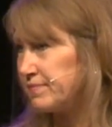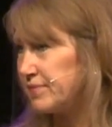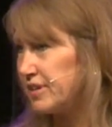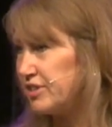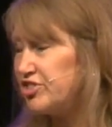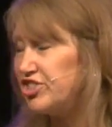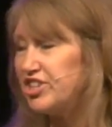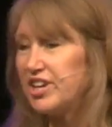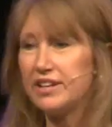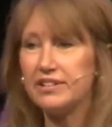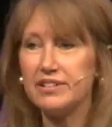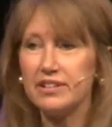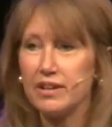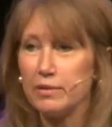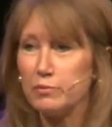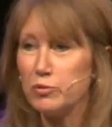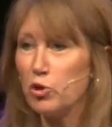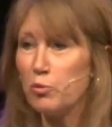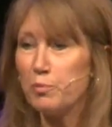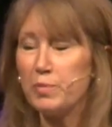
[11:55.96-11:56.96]
and she ended
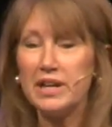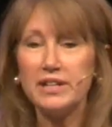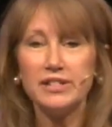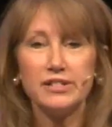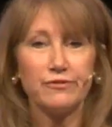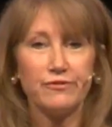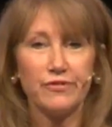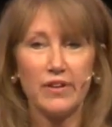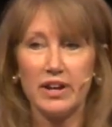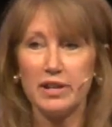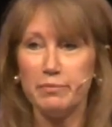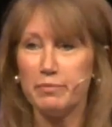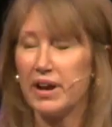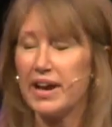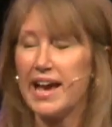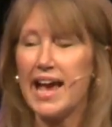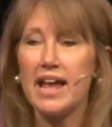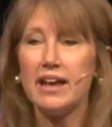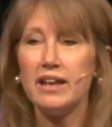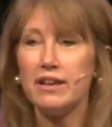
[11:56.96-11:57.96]
up not being defined by
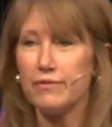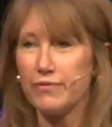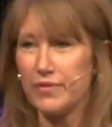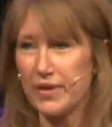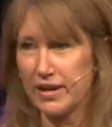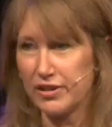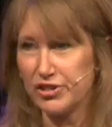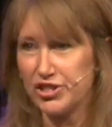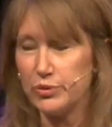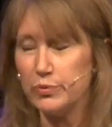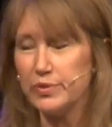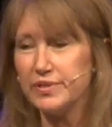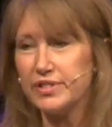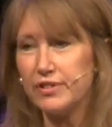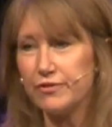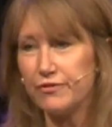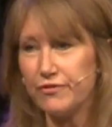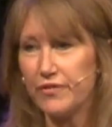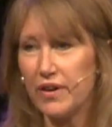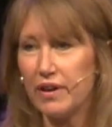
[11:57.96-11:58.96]
any of that. She was
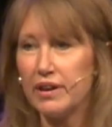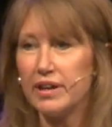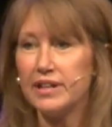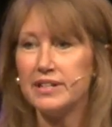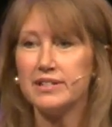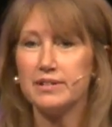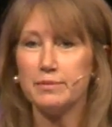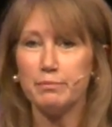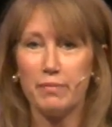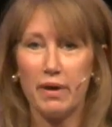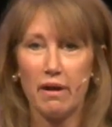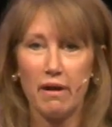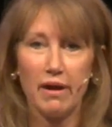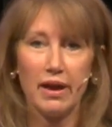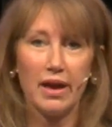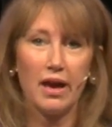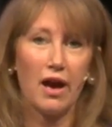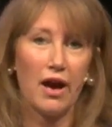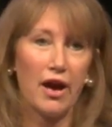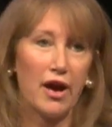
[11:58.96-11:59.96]
defined by
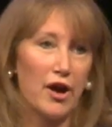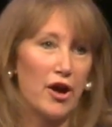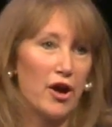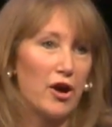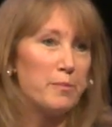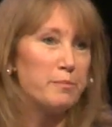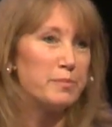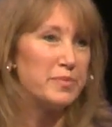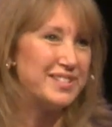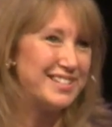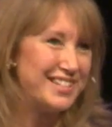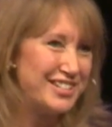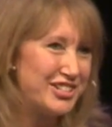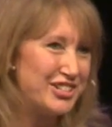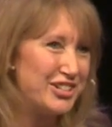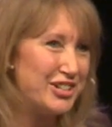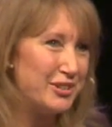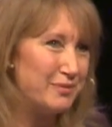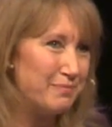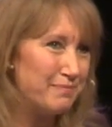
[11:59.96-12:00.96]
her position.